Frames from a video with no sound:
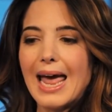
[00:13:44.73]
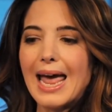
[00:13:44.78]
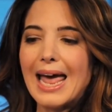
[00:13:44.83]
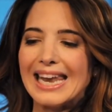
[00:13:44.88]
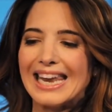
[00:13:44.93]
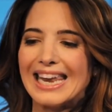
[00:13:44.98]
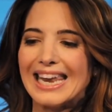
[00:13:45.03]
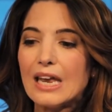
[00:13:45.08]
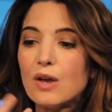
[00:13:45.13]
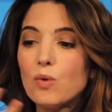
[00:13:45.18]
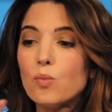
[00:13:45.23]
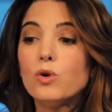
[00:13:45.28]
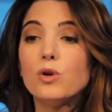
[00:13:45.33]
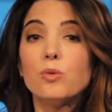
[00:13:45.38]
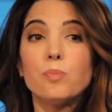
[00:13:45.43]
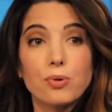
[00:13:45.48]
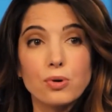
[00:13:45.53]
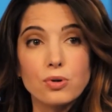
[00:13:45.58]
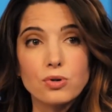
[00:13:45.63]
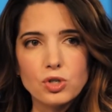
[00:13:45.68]
and it will
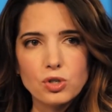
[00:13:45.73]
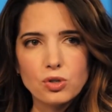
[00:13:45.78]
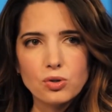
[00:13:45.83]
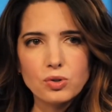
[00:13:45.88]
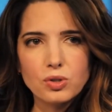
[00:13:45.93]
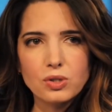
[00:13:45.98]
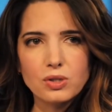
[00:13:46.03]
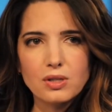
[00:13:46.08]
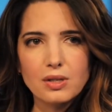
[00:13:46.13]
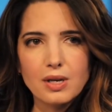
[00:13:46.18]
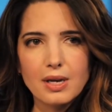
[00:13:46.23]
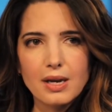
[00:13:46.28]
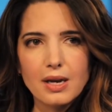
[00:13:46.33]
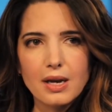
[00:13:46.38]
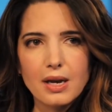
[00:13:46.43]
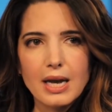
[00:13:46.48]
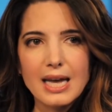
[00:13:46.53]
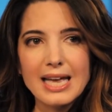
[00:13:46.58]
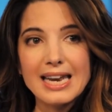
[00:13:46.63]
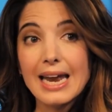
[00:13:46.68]
produce
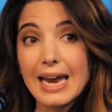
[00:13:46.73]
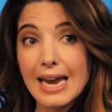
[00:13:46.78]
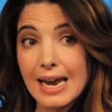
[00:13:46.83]
an